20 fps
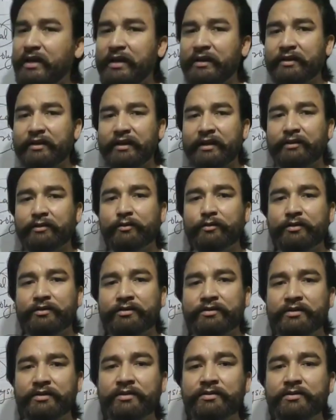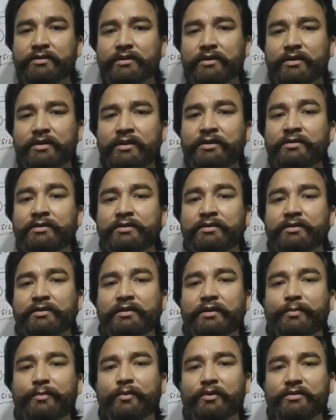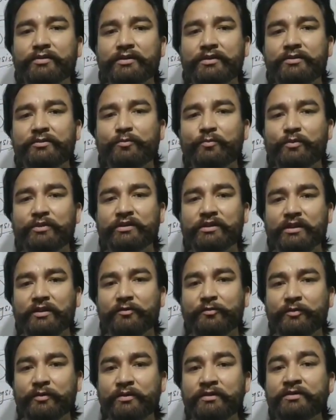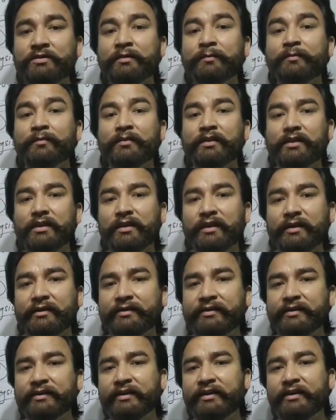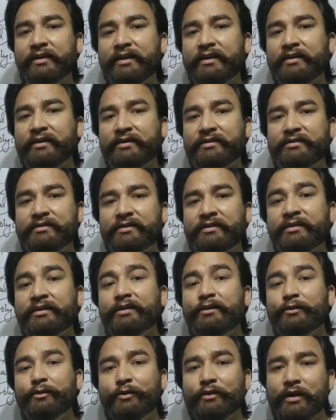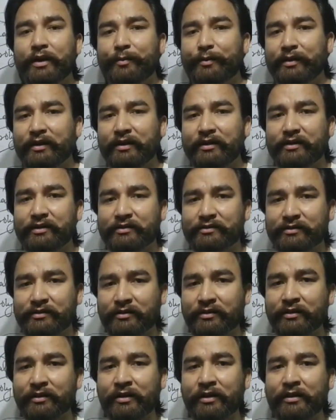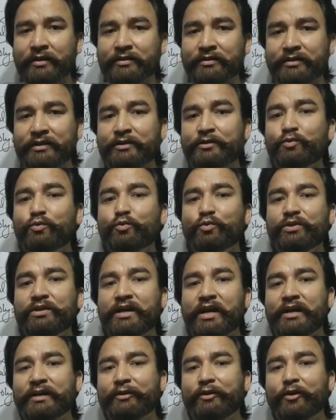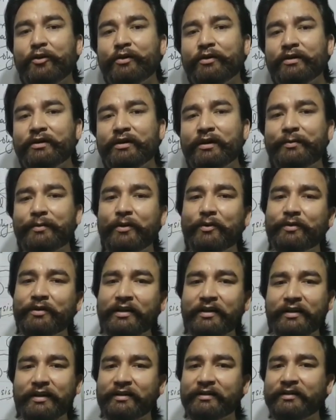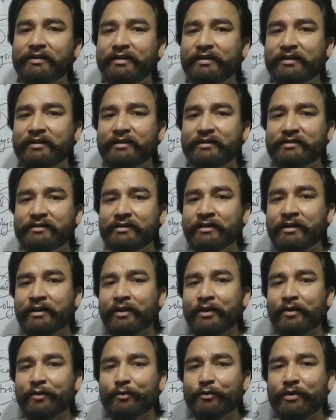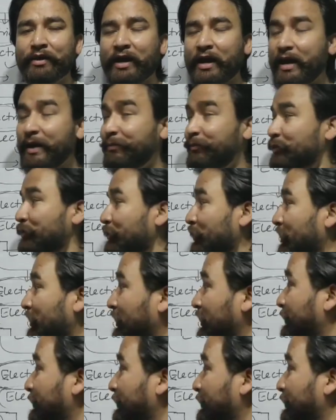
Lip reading: and electrolysis is the process which converts electrical energy into chemical energy. Since we are talking about the electrical energy, we have to talk